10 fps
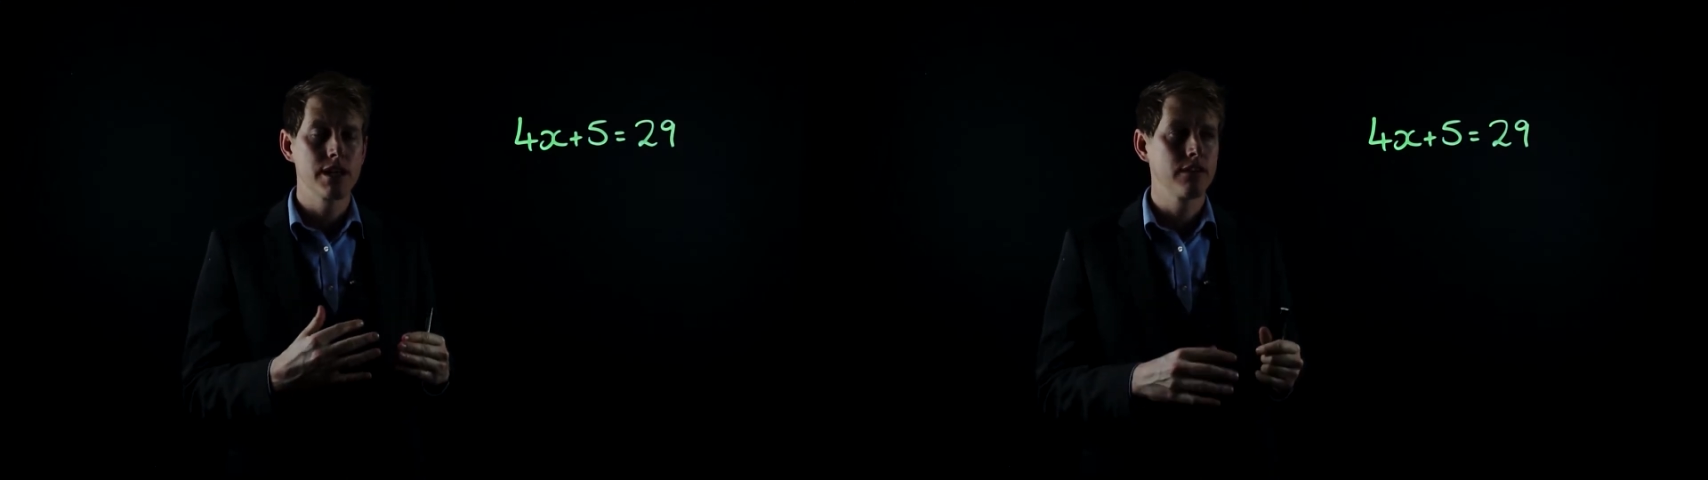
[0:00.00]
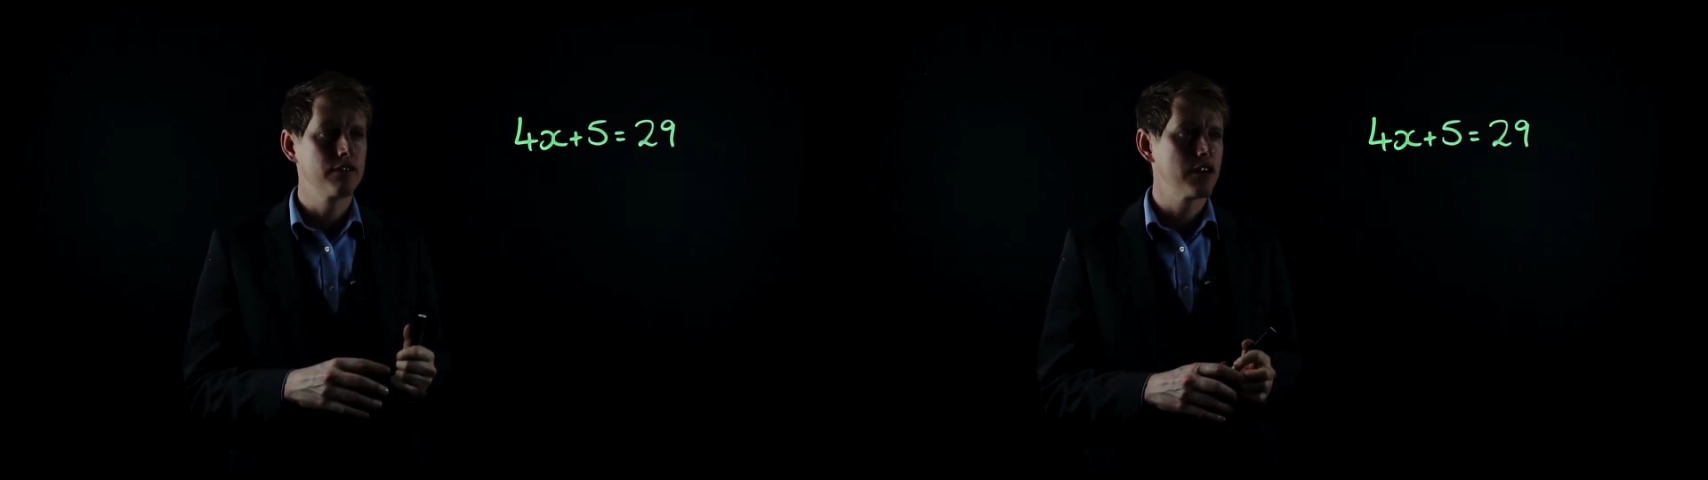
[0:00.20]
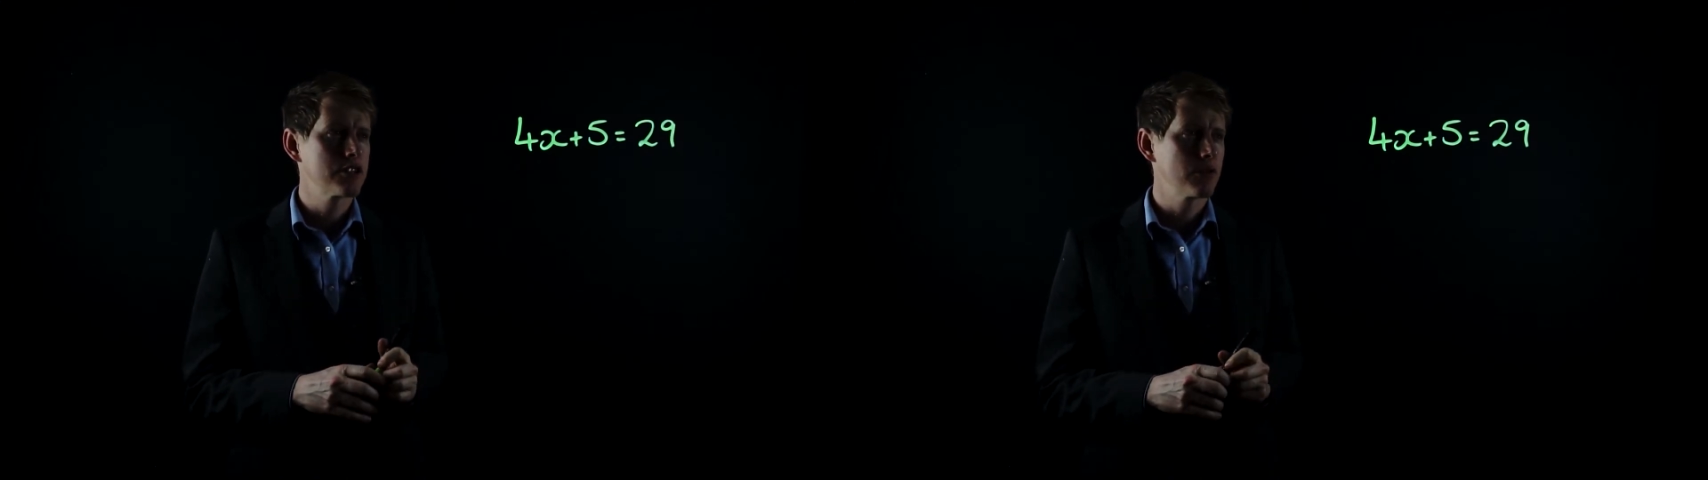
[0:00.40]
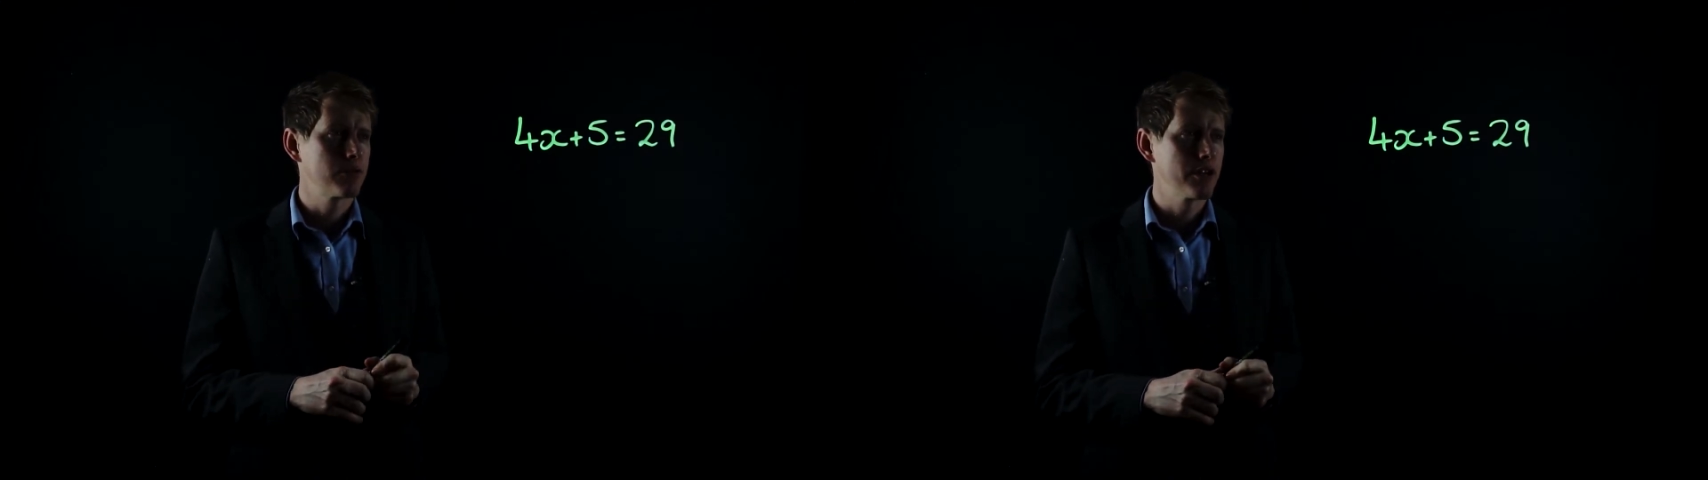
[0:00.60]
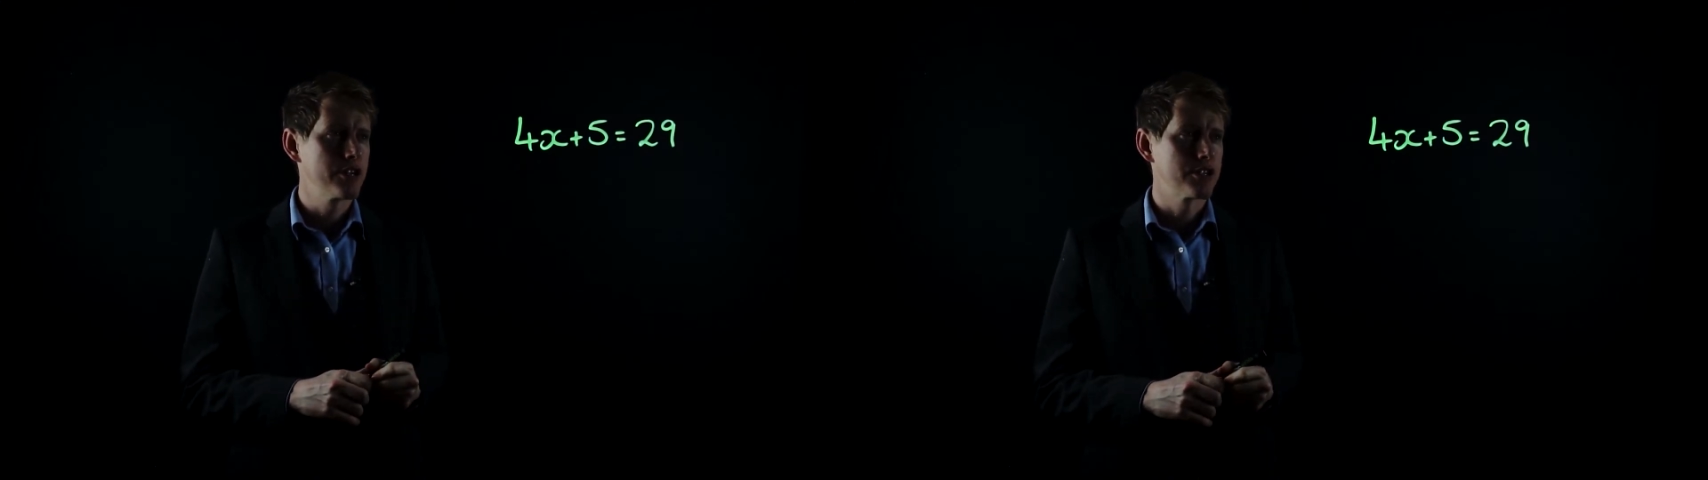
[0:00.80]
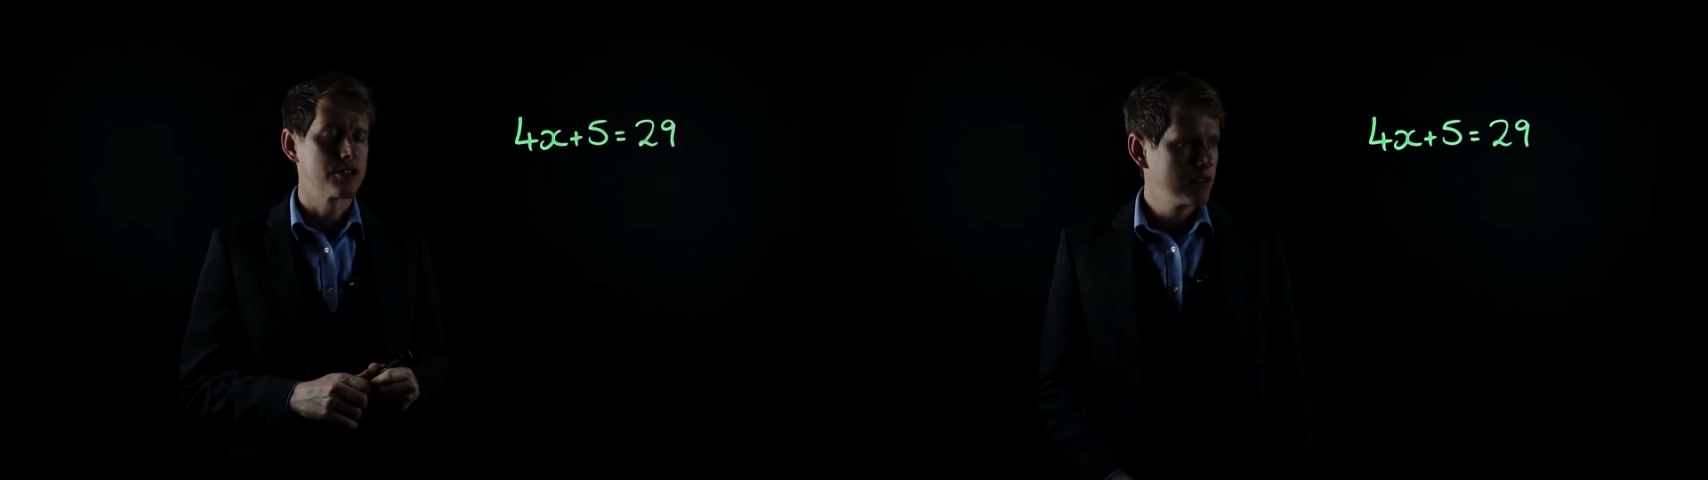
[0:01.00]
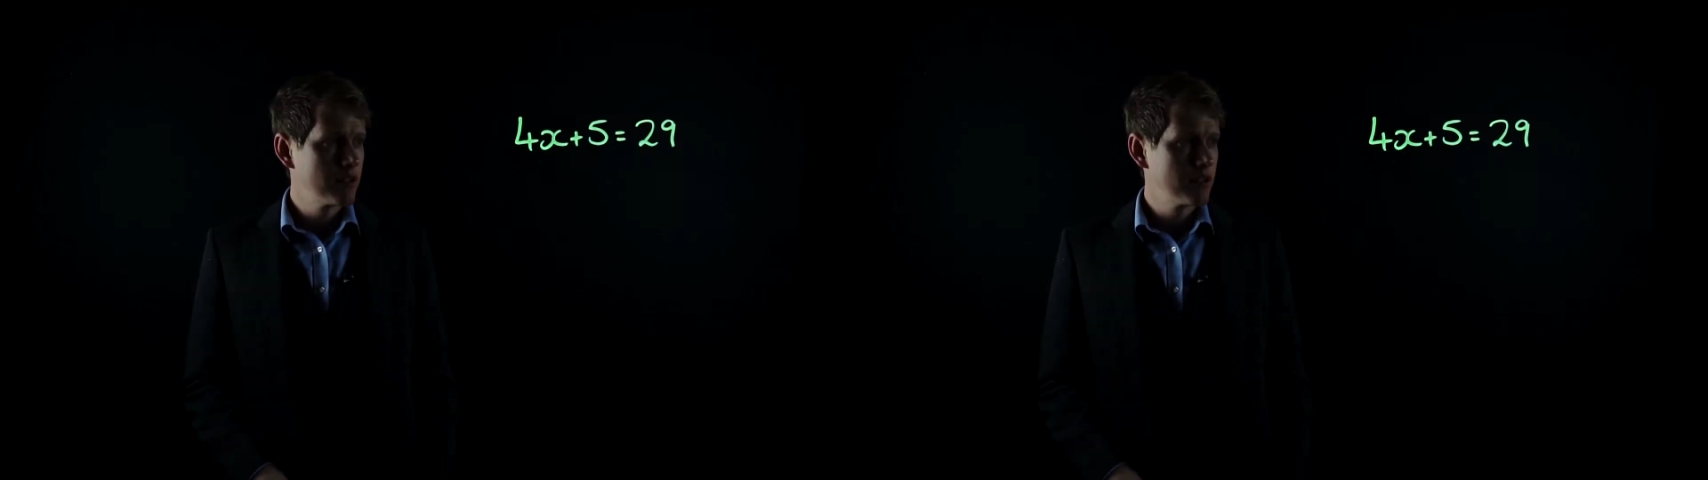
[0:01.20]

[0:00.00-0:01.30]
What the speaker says: inverse operations.